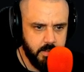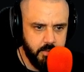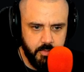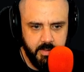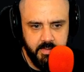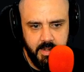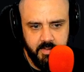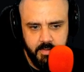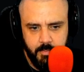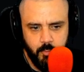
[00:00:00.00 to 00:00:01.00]
Try saying
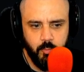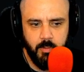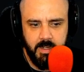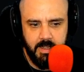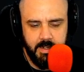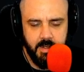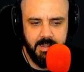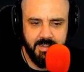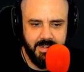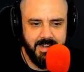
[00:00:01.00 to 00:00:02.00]
something really not
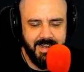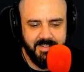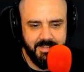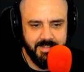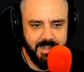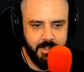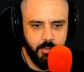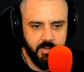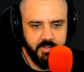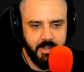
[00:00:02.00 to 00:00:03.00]
like the nicest thing you
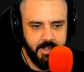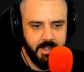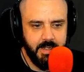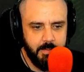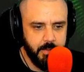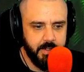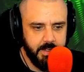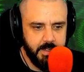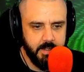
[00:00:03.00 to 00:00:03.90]
could say to anybody.